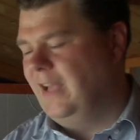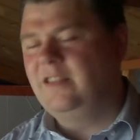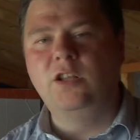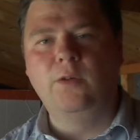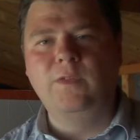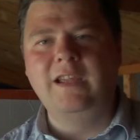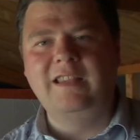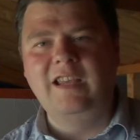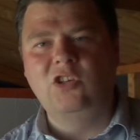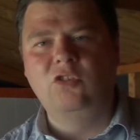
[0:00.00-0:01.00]
a lovely
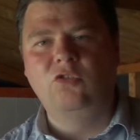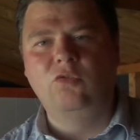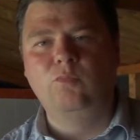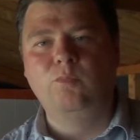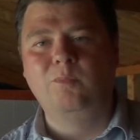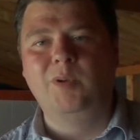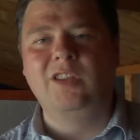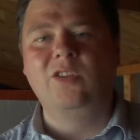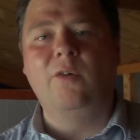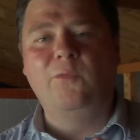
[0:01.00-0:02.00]
addition, but
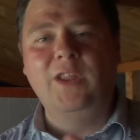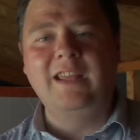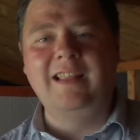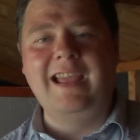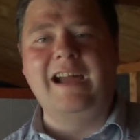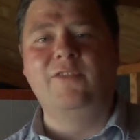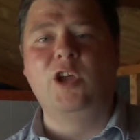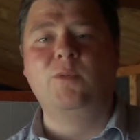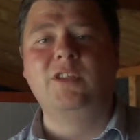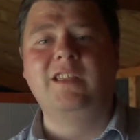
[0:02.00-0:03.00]
it's not for this layout
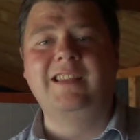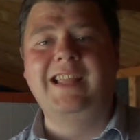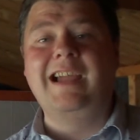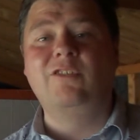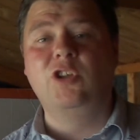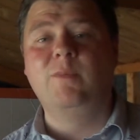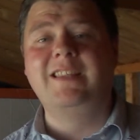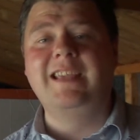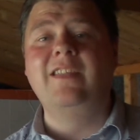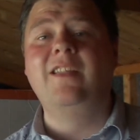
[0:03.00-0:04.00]
though, because this layout's going to be
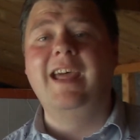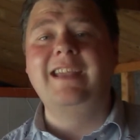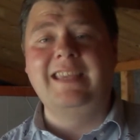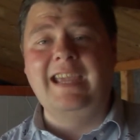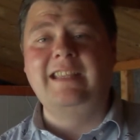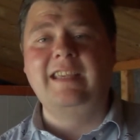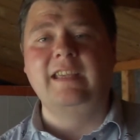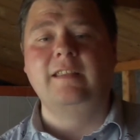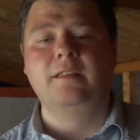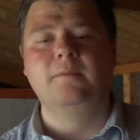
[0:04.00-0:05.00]
set in the late 80s.